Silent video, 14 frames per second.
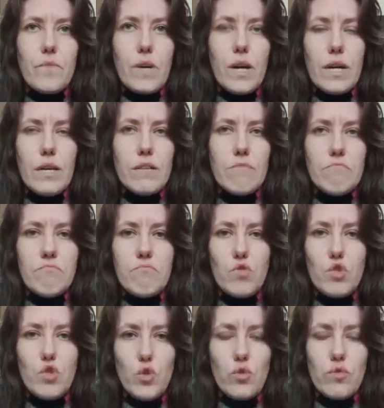I
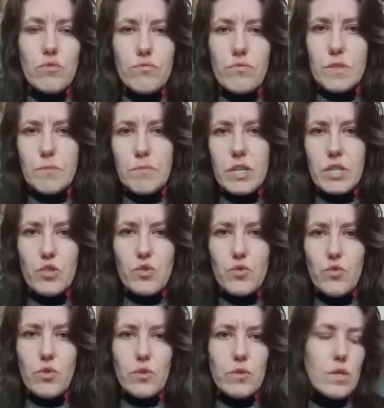don't respect you.
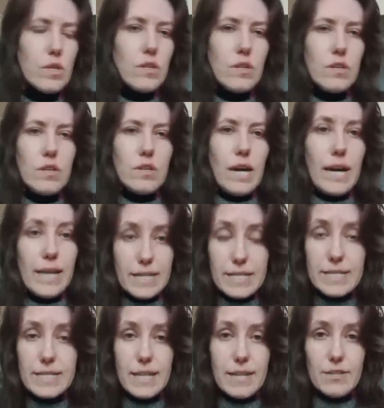Or I
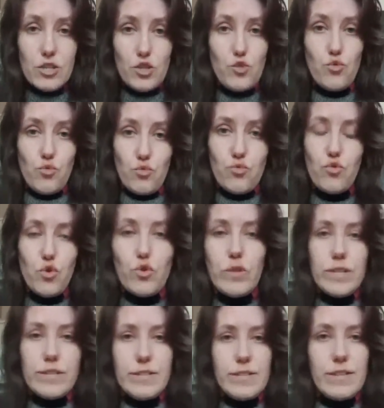understand that you don't
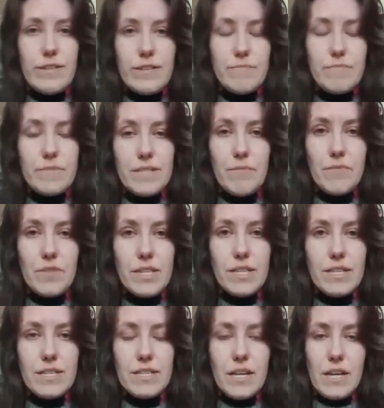understand some
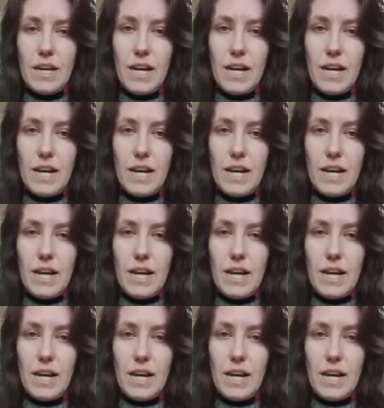things.